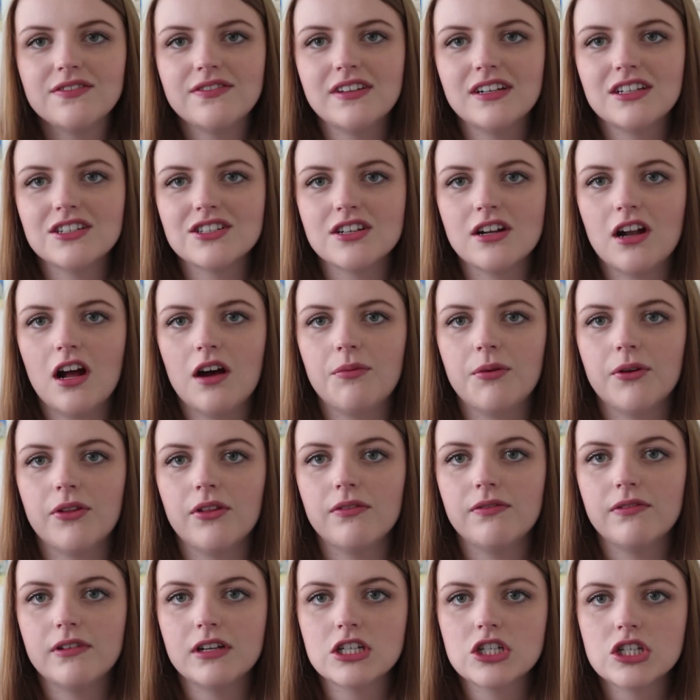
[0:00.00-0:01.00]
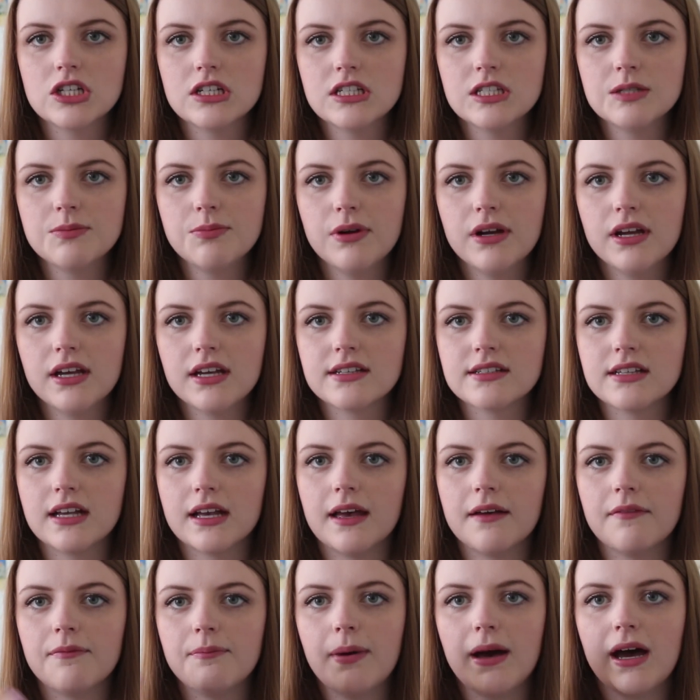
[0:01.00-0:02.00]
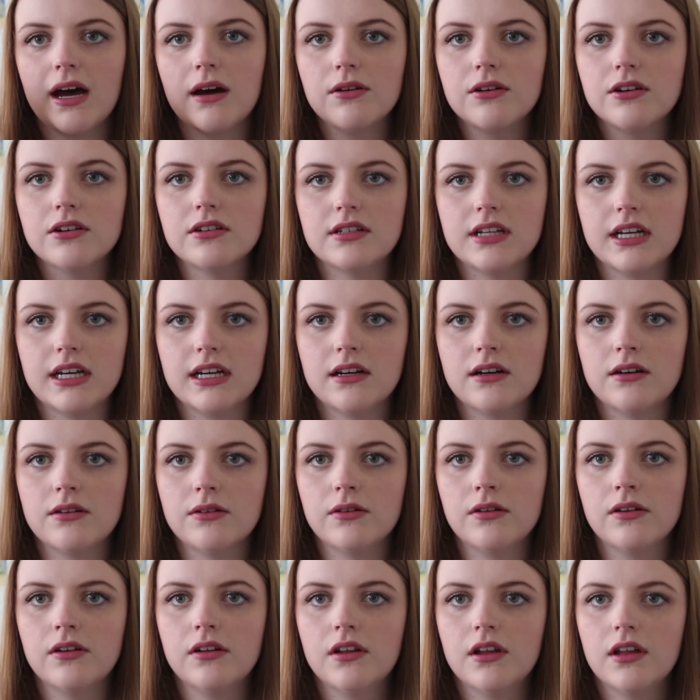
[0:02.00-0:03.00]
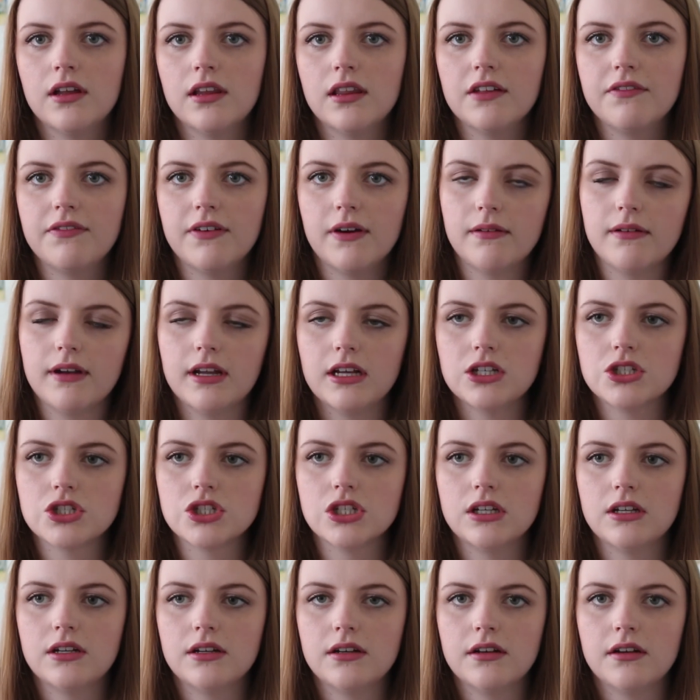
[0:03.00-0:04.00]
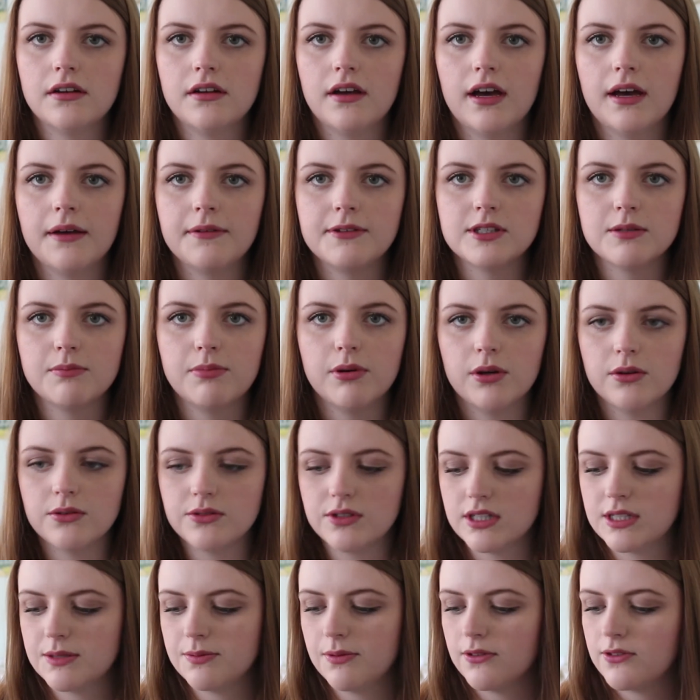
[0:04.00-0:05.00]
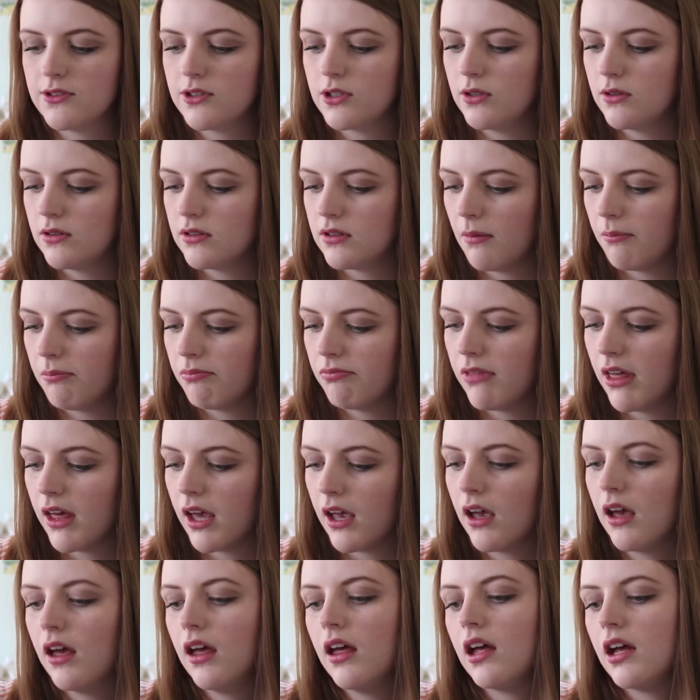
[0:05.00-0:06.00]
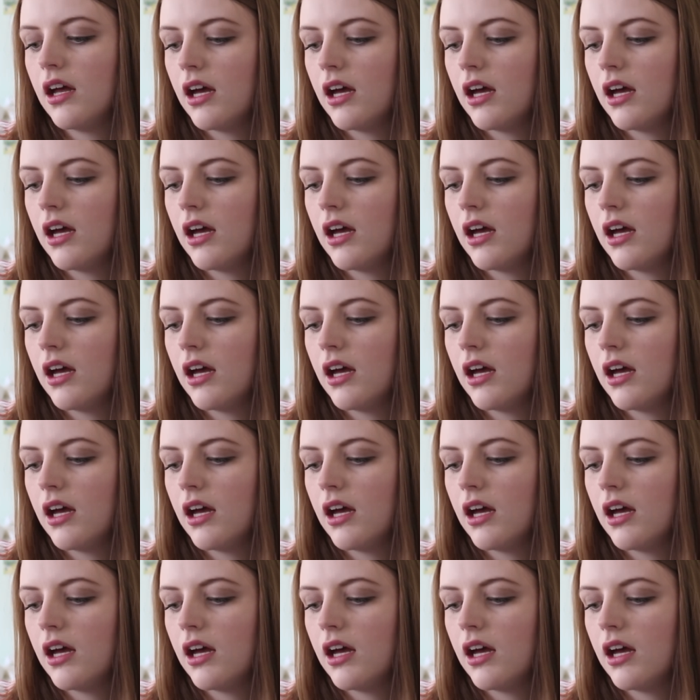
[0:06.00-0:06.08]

finish it off with a finishing spray because I have powdered down the foundation. I suppose it's supposed to do something.